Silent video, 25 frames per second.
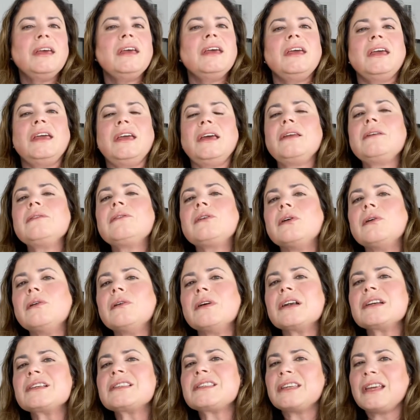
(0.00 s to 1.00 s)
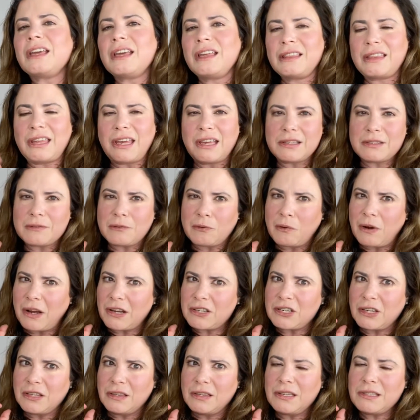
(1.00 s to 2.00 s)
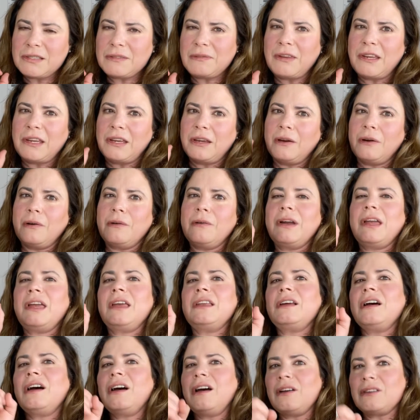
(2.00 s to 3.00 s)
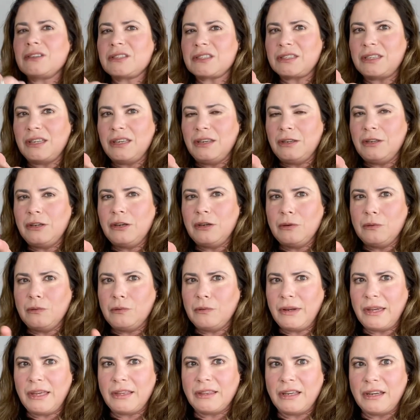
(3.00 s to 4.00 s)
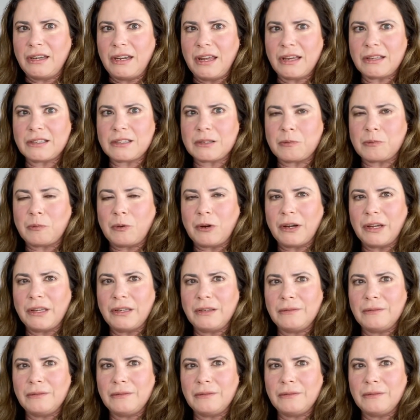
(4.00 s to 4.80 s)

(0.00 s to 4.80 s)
And of course, thanks for watching this video, and I'll see you in the next one.